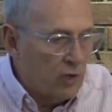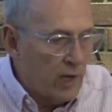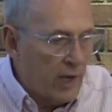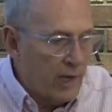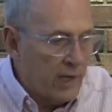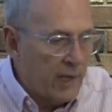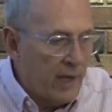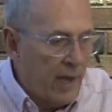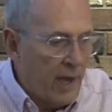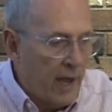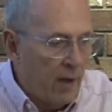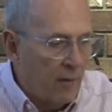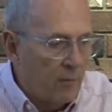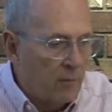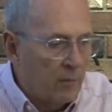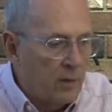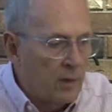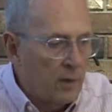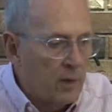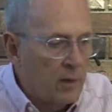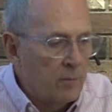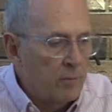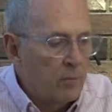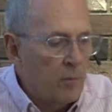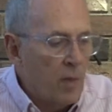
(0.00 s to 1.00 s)
check out,
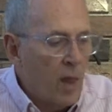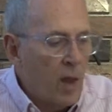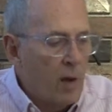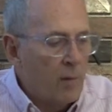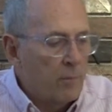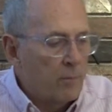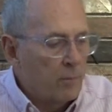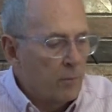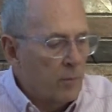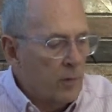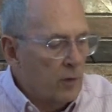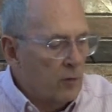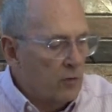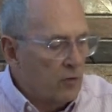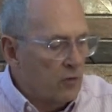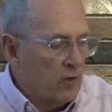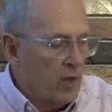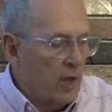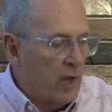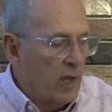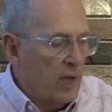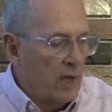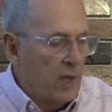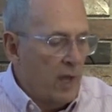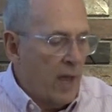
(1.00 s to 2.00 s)

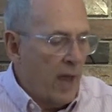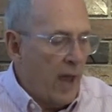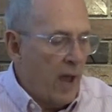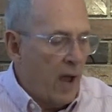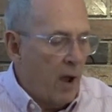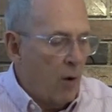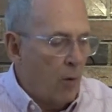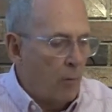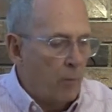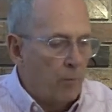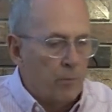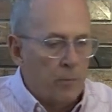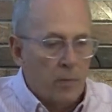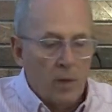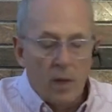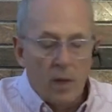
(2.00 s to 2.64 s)
say how